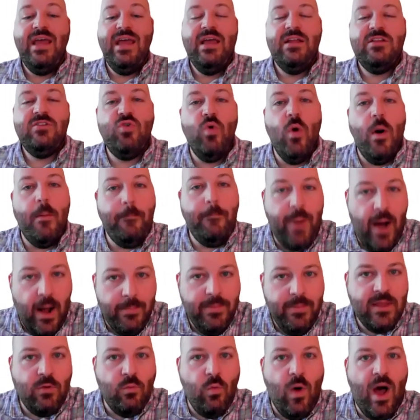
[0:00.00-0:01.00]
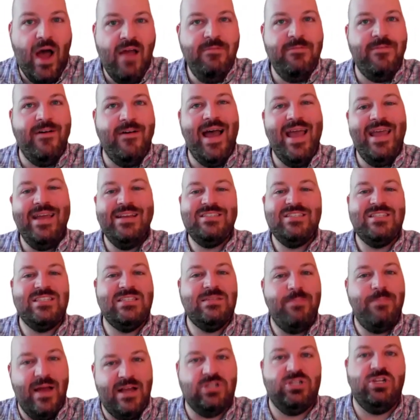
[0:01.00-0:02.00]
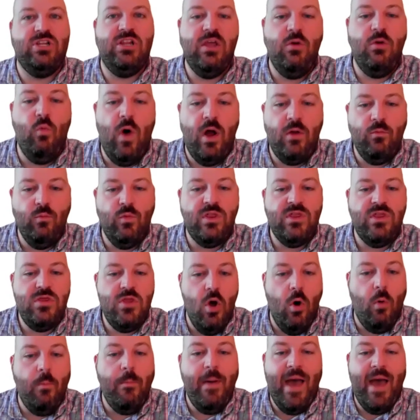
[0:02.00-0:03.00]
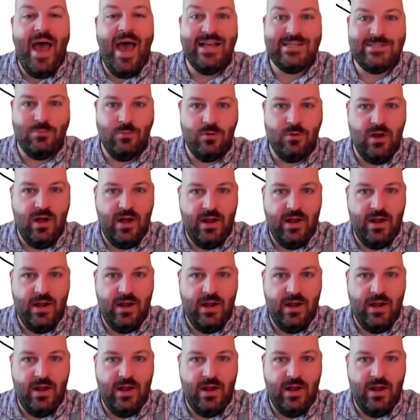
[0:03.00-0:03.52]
to a public Wi-Fi, especially one with no password on